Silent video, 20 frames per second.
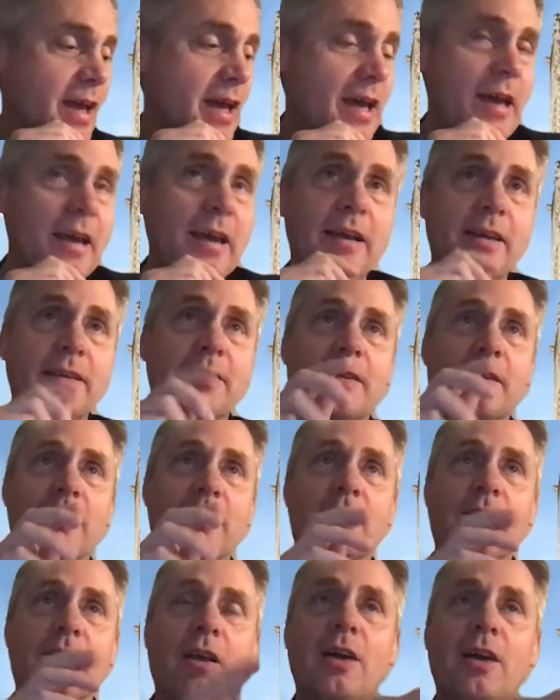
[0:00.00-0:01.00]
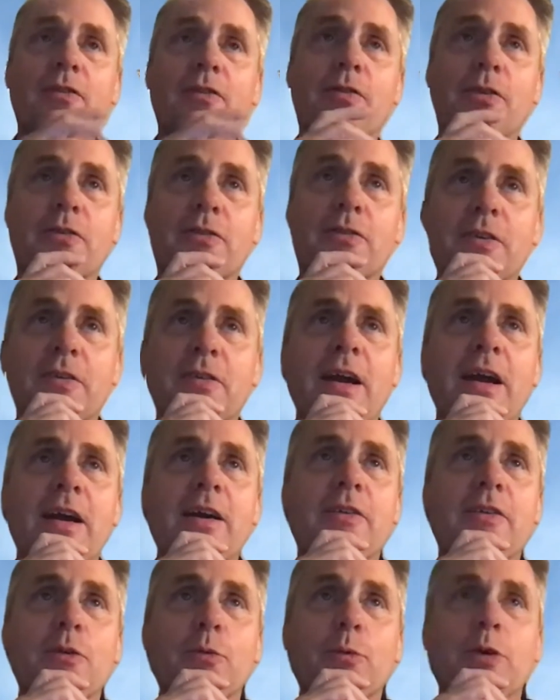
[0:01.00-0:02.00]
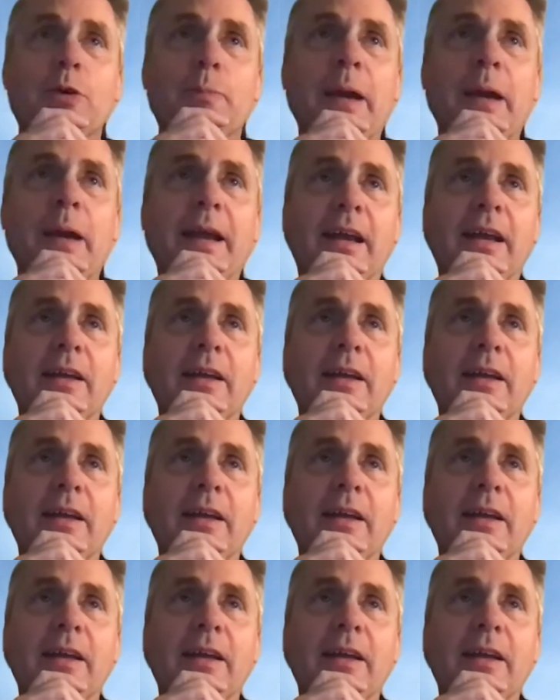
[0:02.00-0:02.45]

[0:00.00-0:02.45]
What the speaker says: is that in light of the scenario that we've been